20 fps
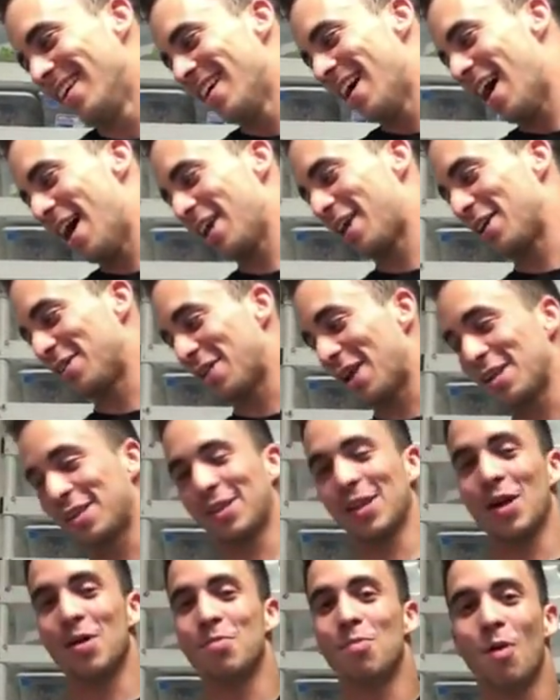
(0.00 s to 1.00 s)
Because I
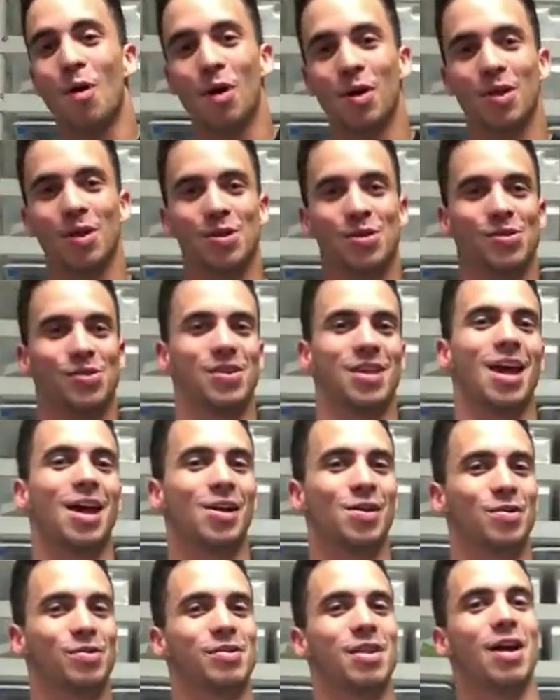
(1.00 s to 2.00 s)
sell more than just
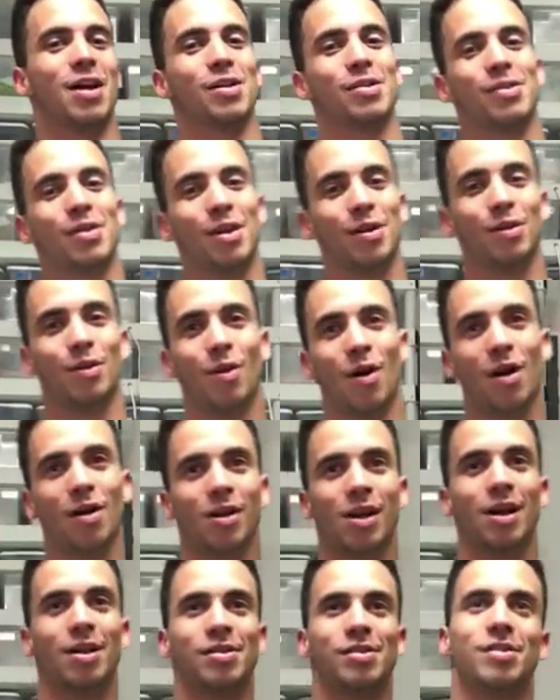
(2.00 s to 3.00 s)
geckos now. I sell all
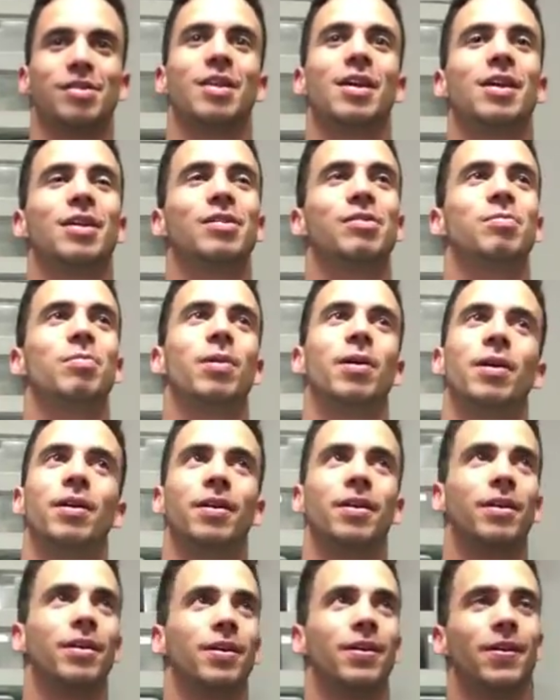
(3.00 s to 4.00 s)
kinds of things, but
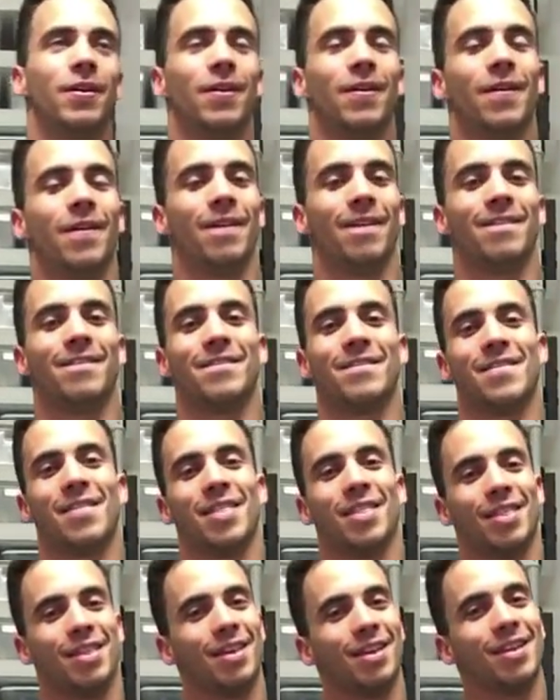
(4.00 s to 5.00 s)

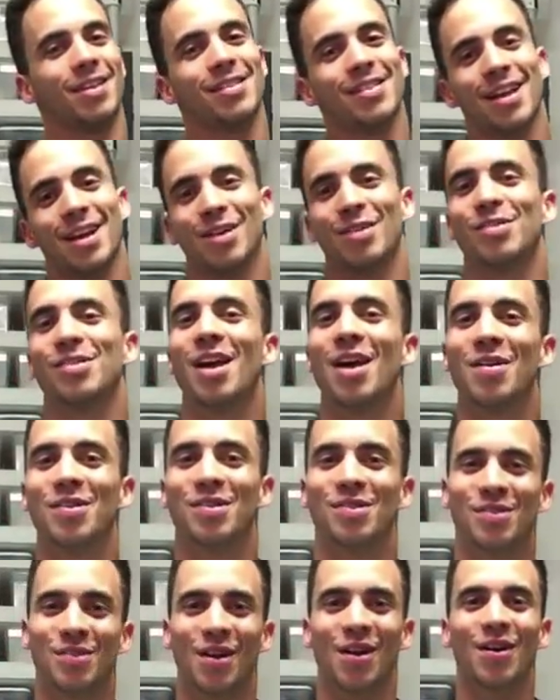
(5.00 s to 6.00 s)
I think these geckos how it
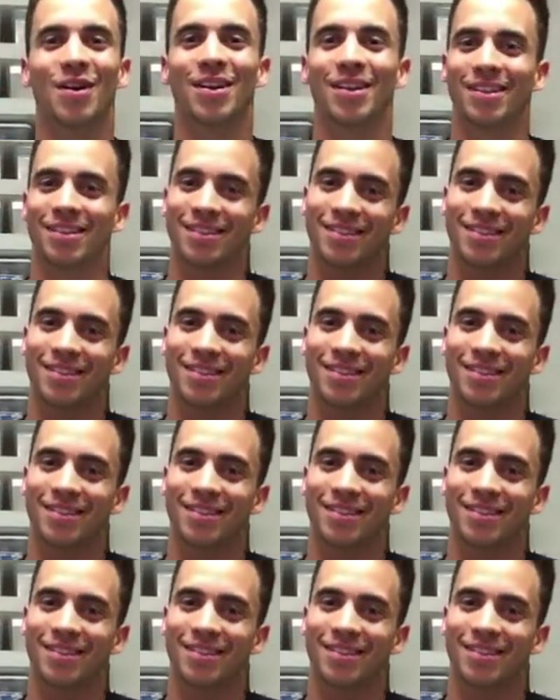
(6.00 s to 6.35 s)
started.